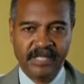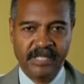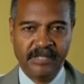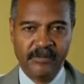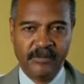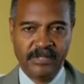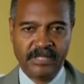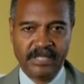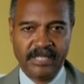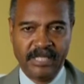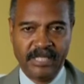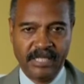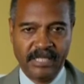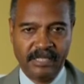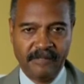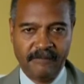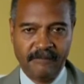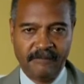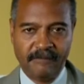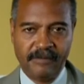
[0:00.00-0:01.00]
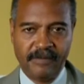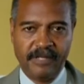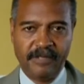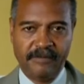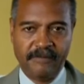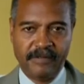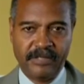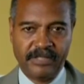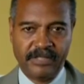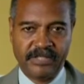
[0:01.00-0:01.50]
he was again
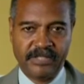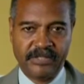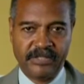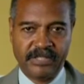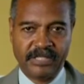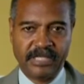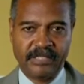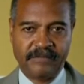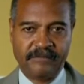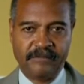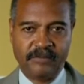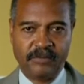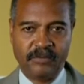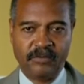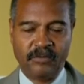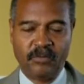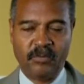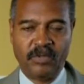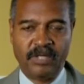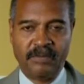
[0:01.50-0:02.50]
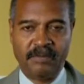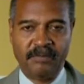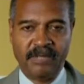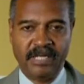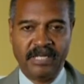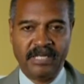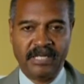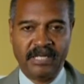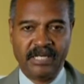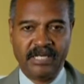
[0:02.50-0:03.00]
very, very successful, won
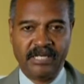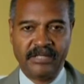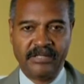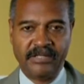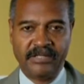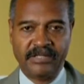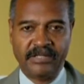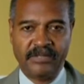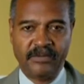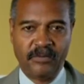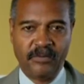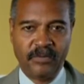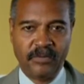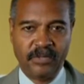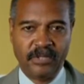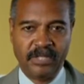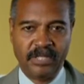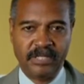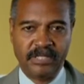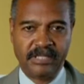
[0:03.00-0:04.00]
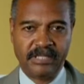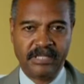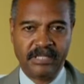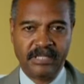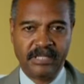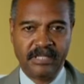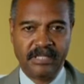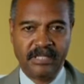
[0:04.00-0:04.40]
many honors and awards.